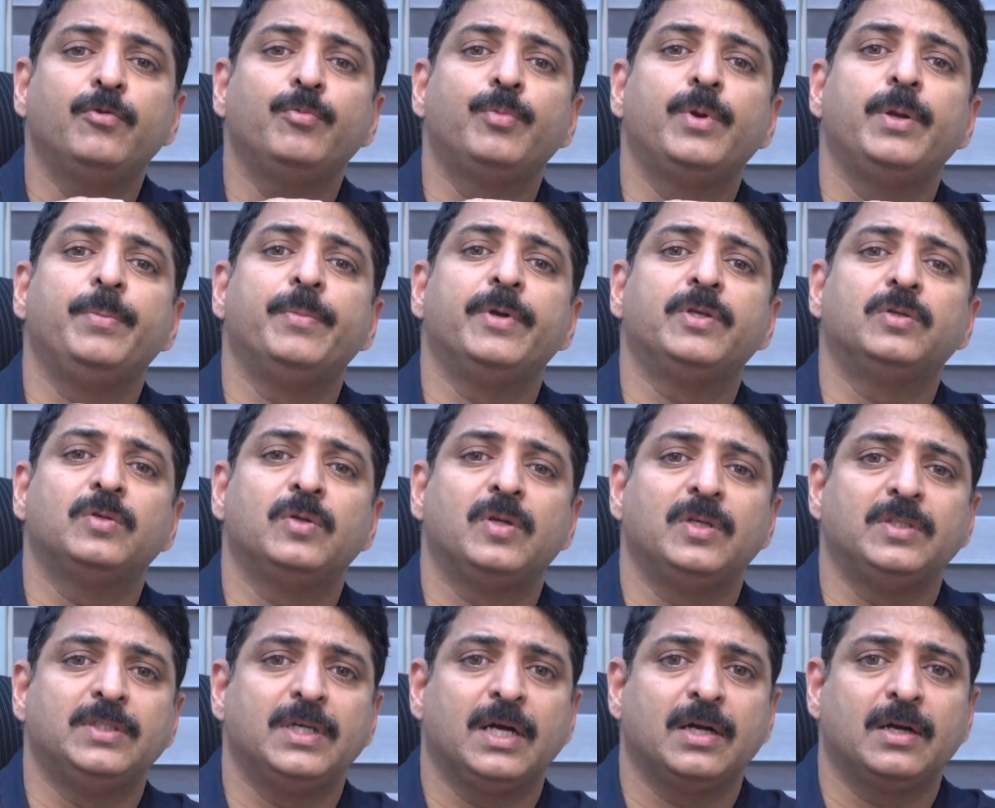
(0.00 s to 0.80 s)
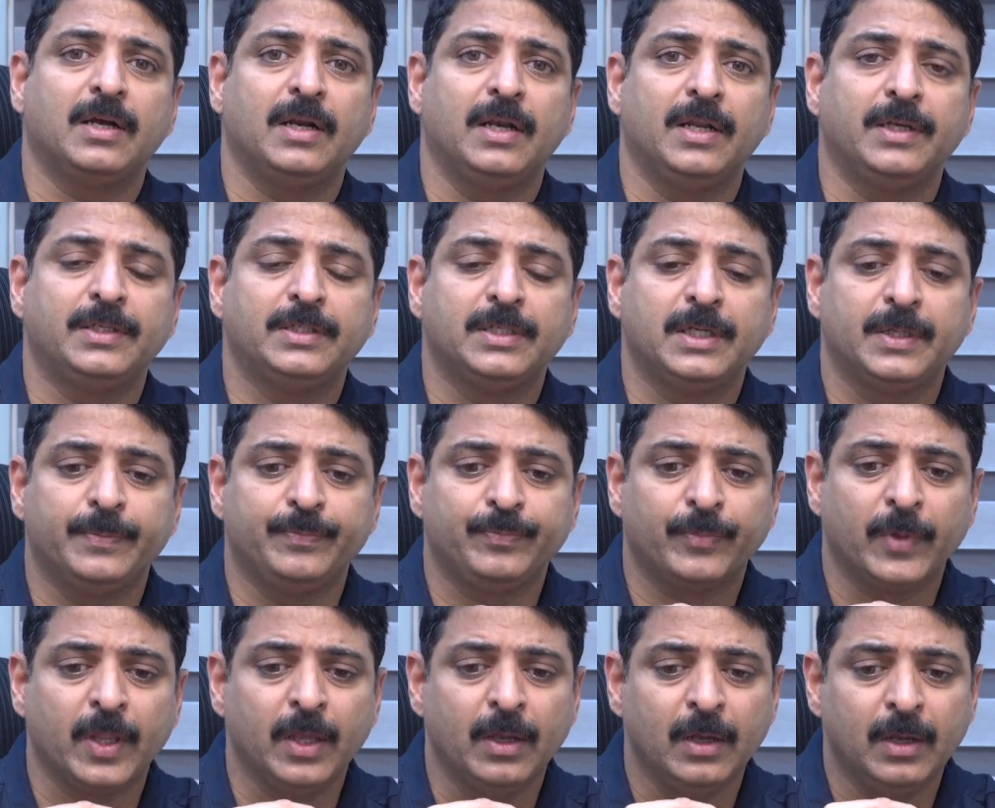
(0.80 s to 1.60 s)
premature ejaculation.
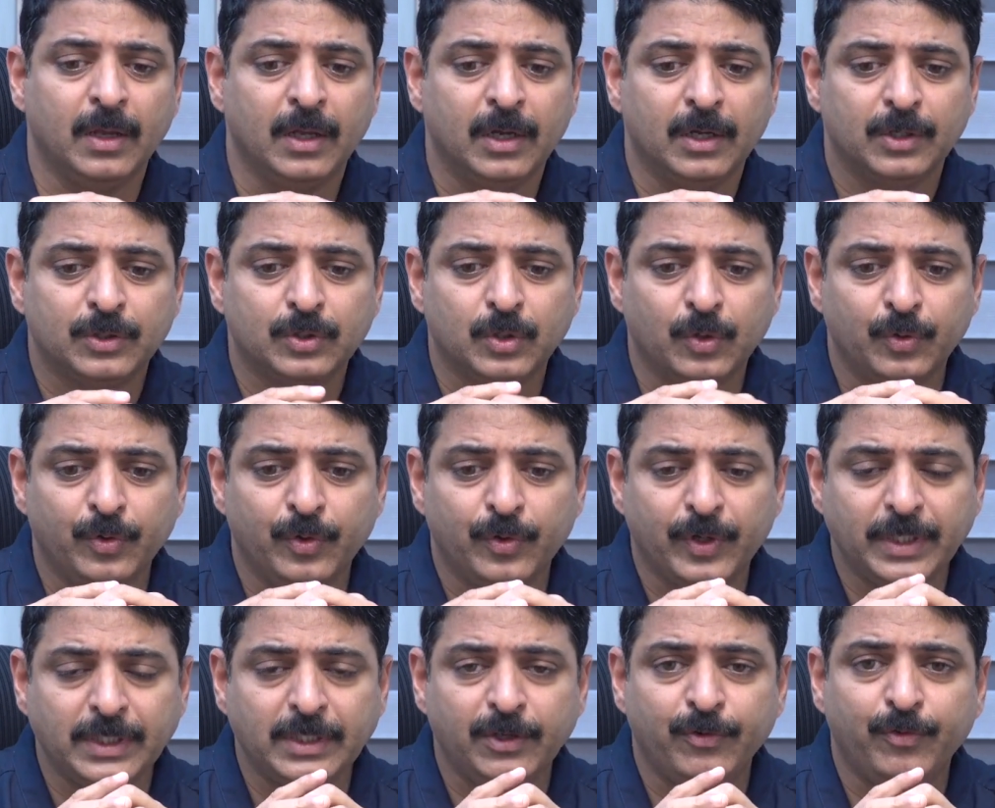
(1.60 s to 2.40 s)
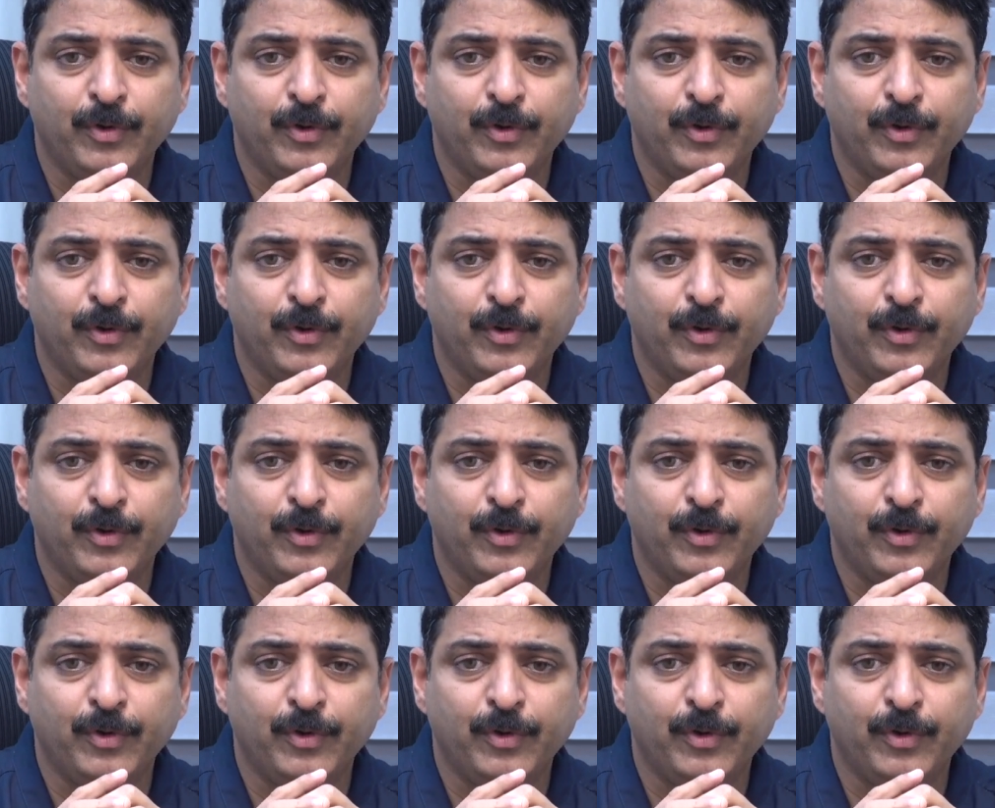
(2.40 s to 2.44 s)
So viewers,